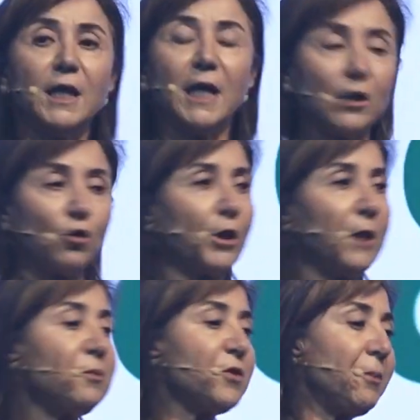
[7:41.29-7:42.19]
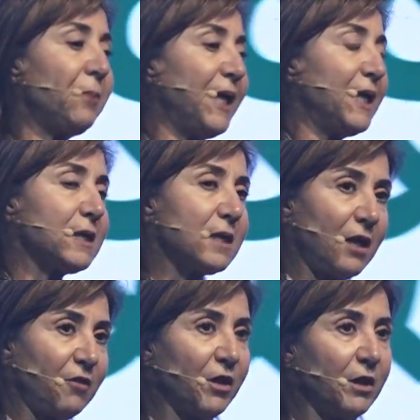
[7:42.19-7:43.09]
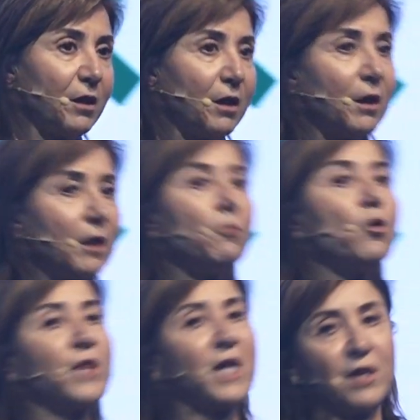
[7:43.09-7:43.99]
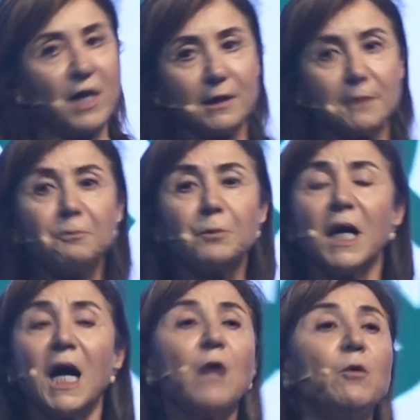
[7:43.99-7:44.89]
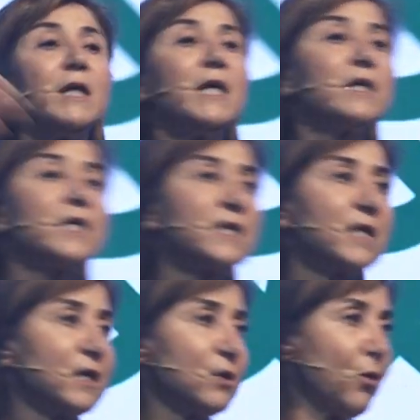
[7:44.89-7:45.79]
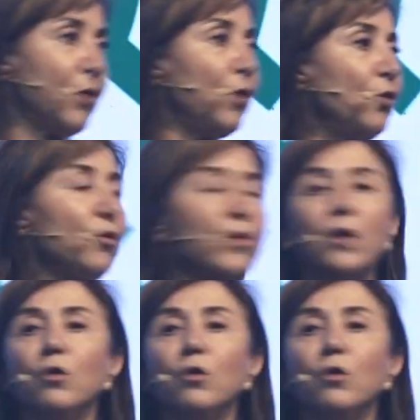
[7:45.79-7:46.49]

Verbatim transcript: and to keep the pace even more than that. I will not discuss with you the